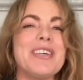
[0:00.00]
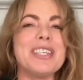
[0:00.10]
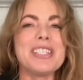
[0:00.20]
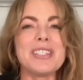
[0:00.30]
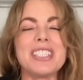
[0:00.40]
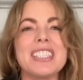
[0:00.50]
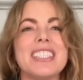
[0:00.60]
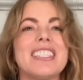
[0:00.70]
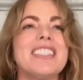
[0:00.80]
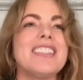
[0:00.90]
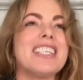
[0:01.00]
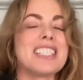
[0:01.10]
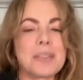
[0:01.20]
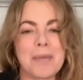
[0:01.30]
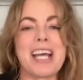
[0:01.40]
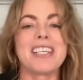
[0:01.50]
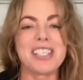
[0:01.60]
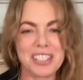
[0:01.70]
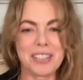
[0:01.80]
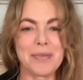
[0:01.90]
into this, to the
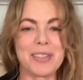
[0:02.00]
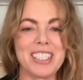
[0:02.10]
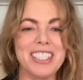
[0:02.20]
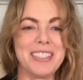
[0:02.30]
expansion more.